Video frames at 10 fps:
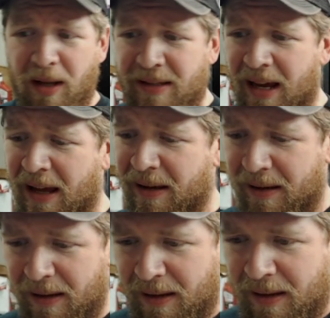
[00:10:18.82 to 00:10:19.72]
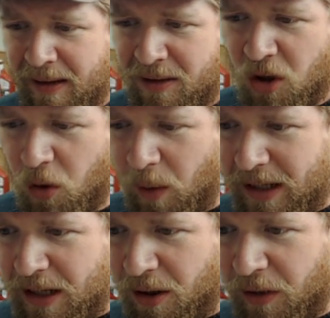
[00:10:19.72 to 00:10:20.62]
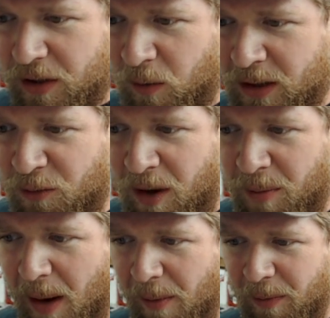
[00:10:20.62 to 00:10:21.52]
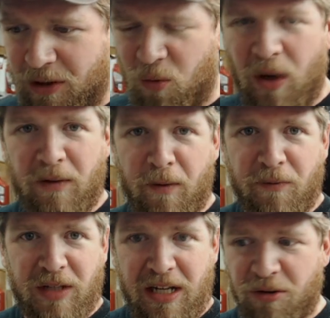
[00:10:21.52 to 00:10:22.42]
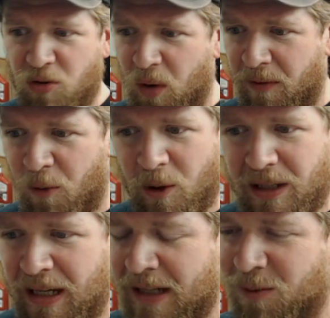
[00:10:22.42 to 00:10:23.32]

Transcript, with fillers: ones. I don't know what year this one's from, probably twenty fifteen or twenty fourteen.